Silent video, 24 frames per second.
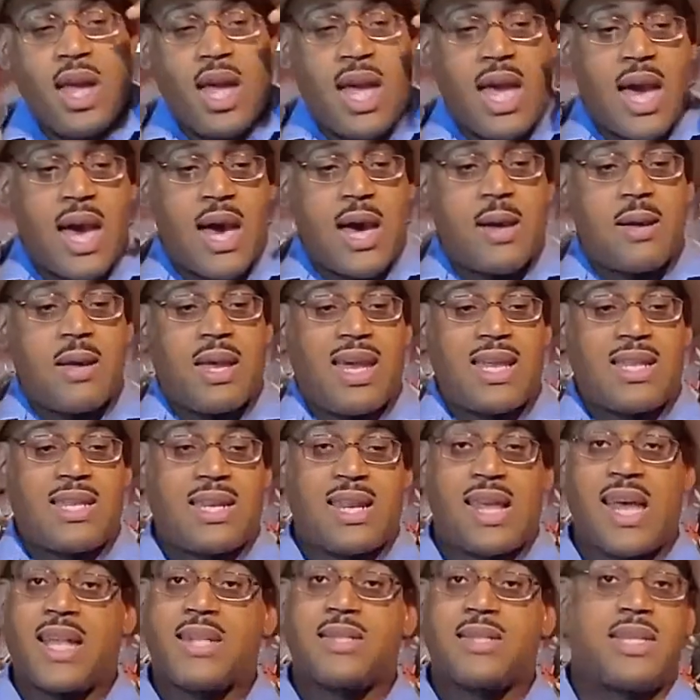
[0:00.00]
Uh, it did
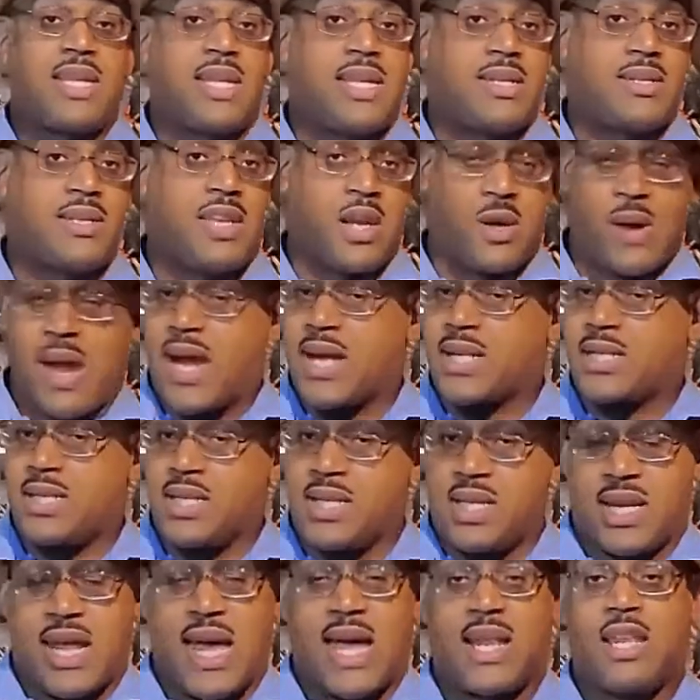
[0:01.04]
not see T-Rex. It
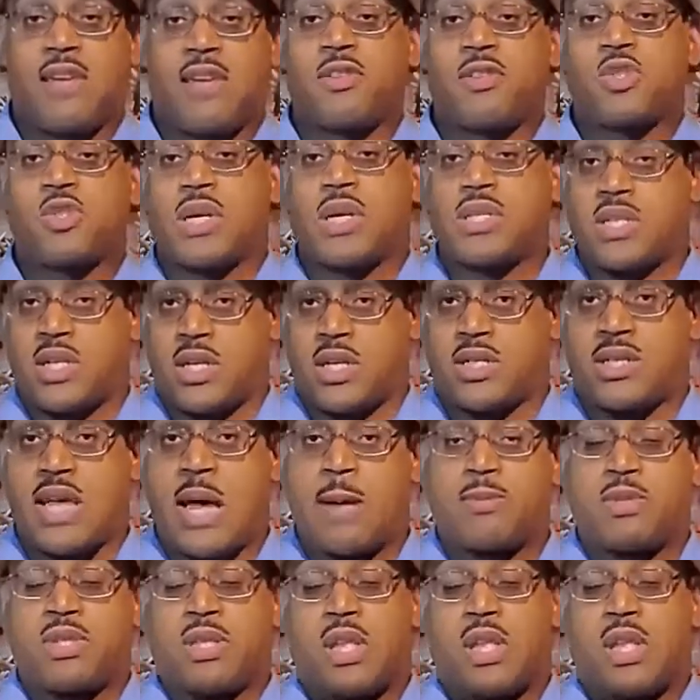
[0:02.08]
did not live with Triceratops.